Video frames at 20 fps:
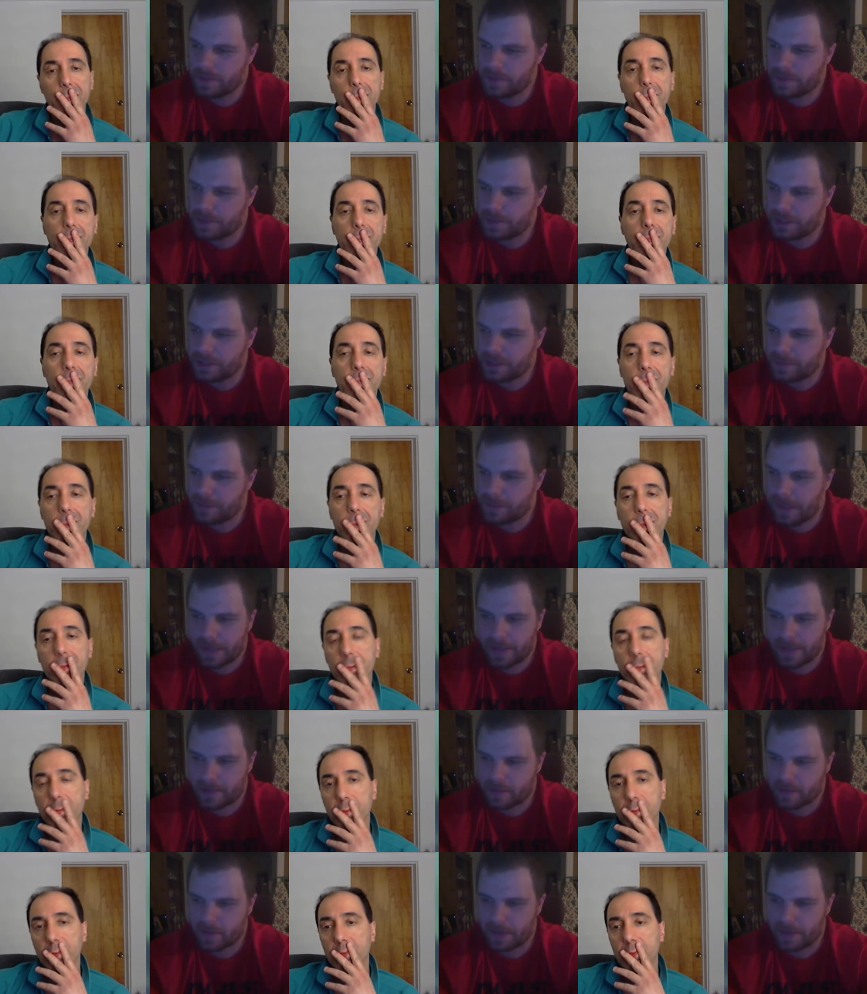Speaker 1: GMA
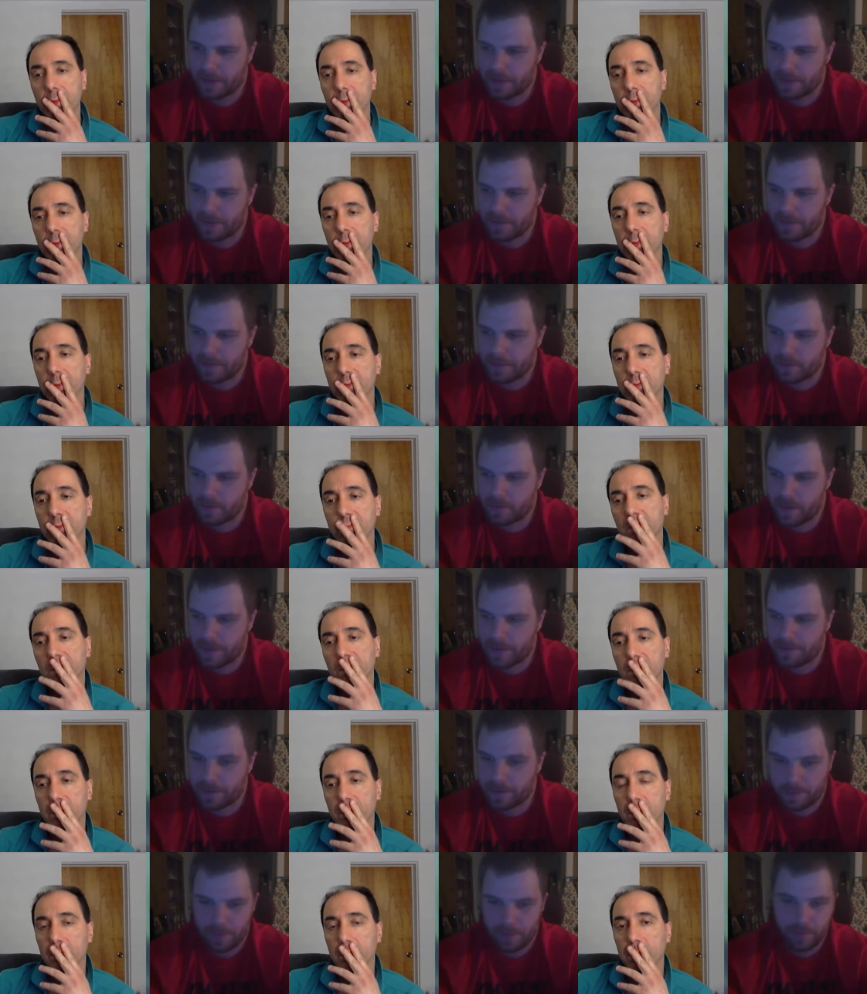integrated inside
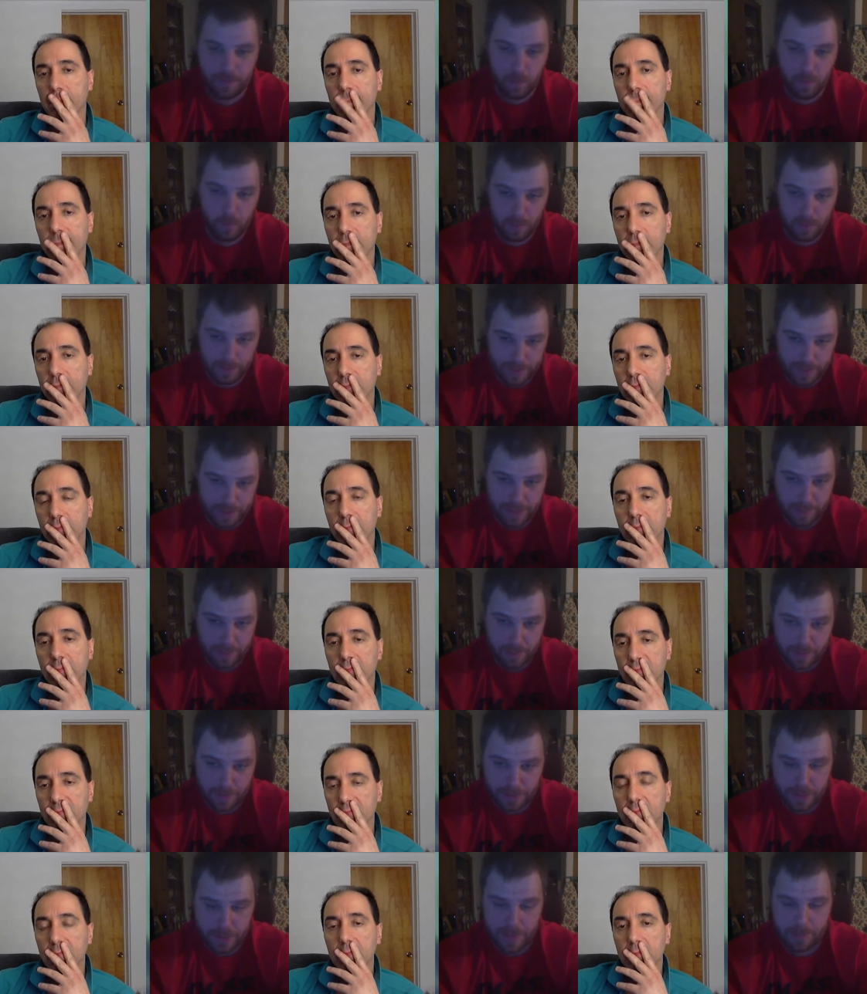graphics before Sandy
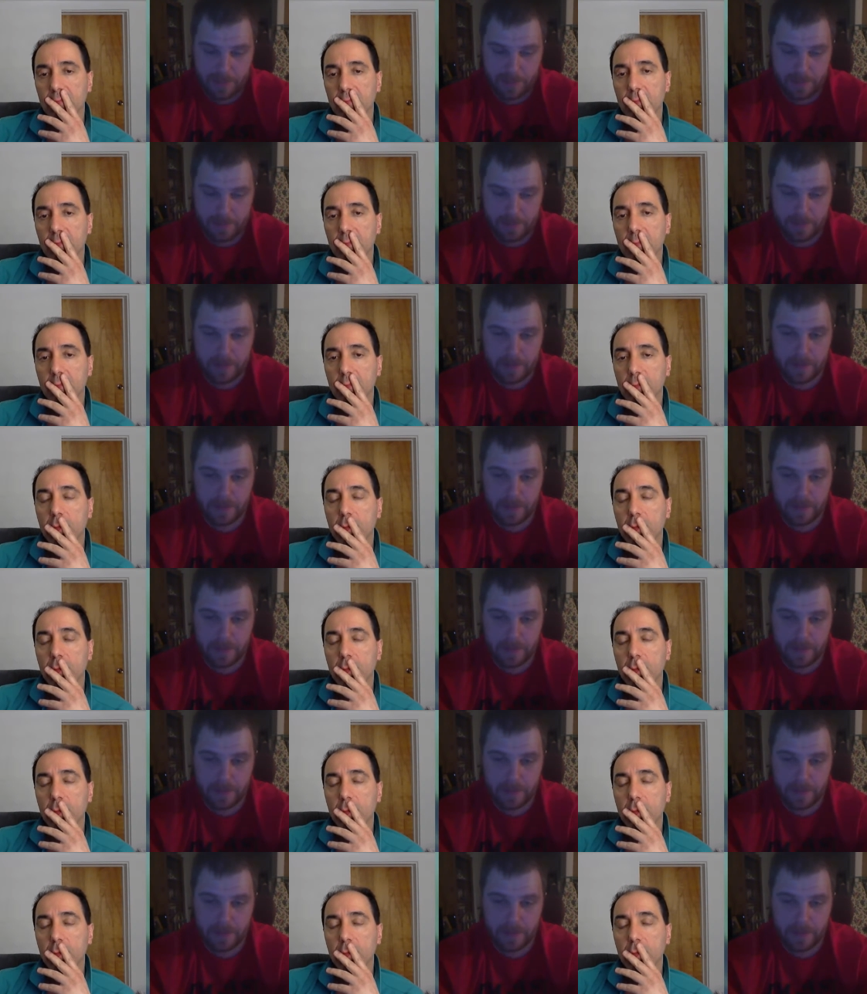Bridge came out.